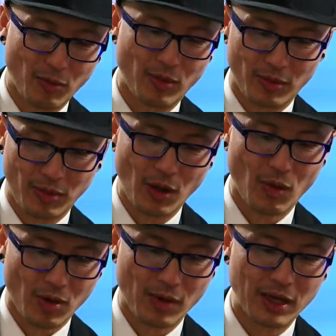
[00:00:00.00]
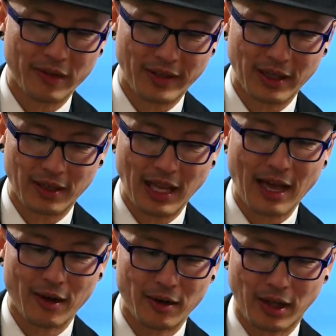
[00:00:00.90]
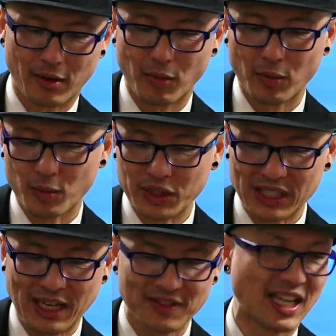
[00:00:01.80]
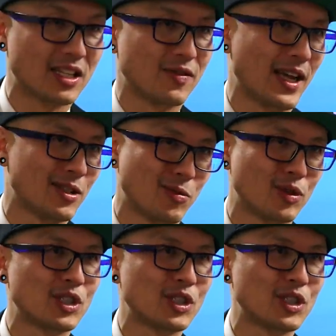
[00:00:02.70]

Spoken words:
at the lower rung of the ladder, and like we just have satisfaction.